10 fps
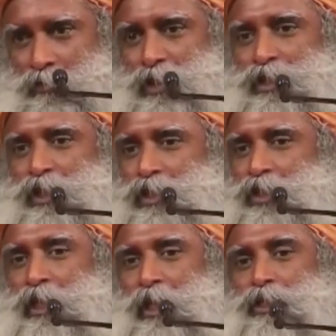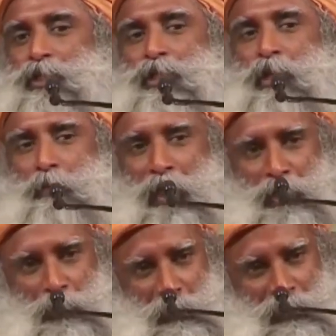We just did external
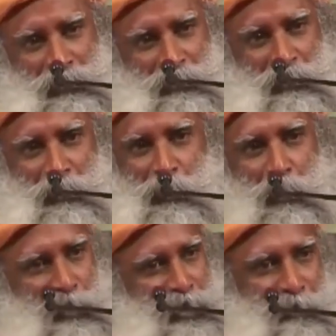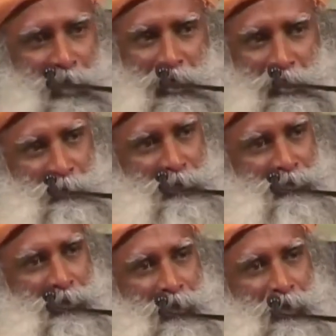management, no inner
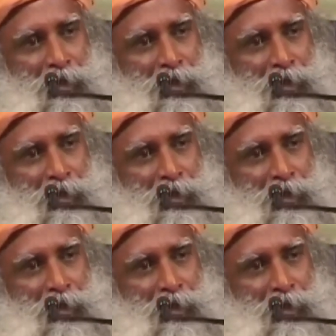management.